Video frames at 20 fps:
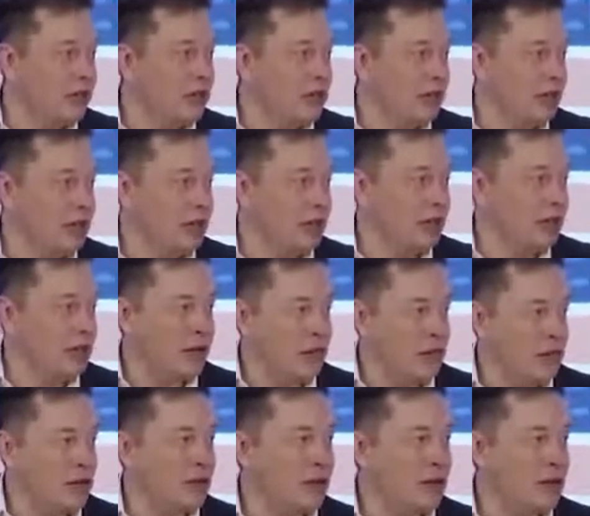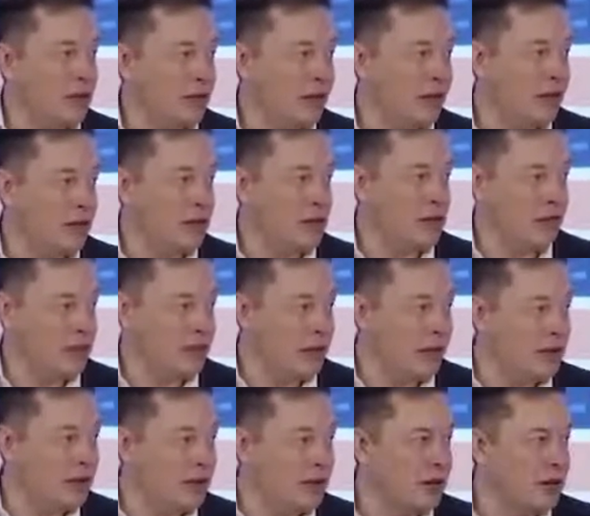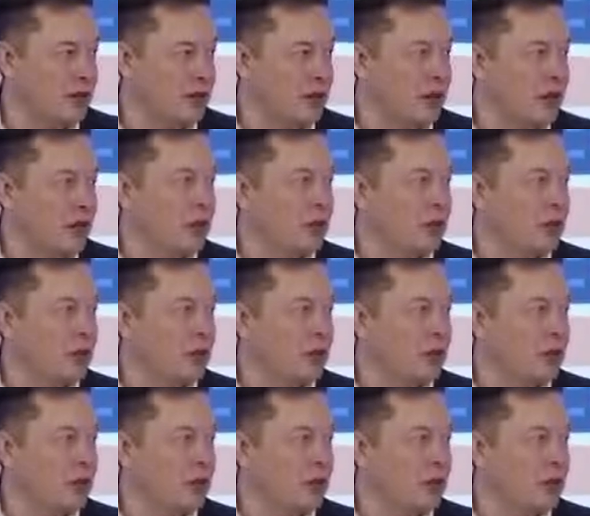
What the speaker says: and they don't always have the best outcome,